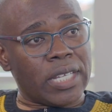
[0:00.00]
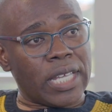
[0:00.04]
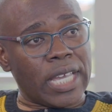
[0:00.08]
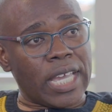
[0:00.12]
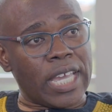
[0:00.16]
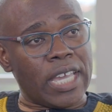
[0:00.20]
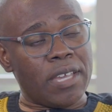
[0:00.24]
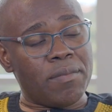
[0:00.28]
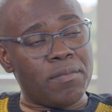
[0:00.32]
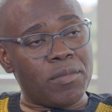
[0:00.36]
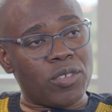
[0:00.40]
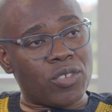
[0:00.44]

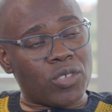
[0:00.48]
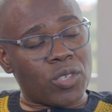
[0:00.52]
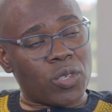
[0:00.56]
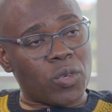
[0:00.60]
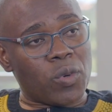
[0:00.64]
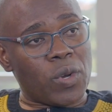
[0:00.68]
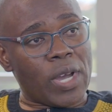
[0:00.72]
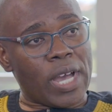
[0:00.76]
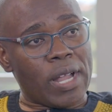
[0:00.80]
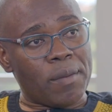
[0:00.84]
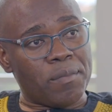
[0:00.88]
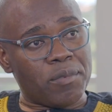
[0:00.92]
The aim is
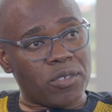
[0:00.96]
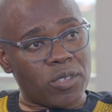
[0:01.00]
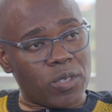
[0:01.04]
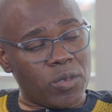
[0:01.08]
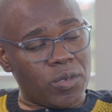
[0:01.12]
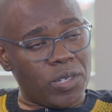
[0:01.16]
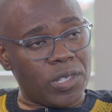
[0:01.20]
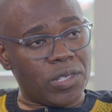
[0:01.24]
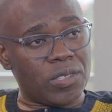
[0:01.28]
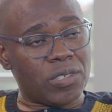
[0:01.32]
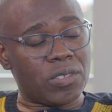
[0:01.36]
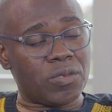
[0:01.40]
to help
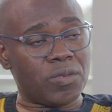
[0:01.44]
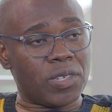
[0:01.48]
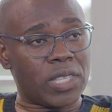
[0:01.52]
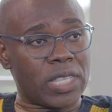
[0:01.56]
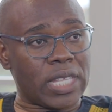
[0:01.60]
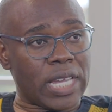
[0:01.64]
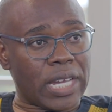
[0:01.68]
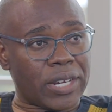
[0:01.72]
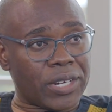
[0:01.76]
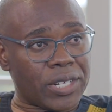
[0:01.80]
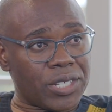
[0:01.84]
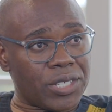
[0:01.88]
students with
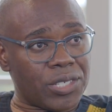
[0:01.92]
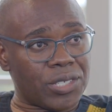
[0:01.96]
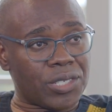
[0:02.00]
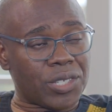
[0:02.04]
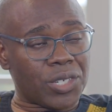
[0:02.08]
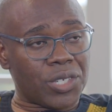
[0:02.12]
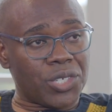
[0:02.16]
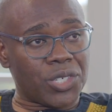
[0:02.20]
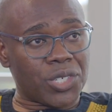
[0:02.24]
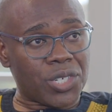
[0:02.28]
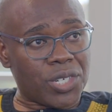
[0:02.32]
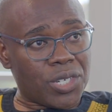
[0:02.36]
their
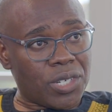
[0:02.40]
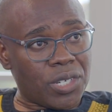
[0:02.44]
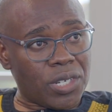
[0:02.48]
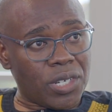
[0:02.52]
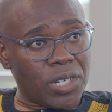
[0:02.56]
registration.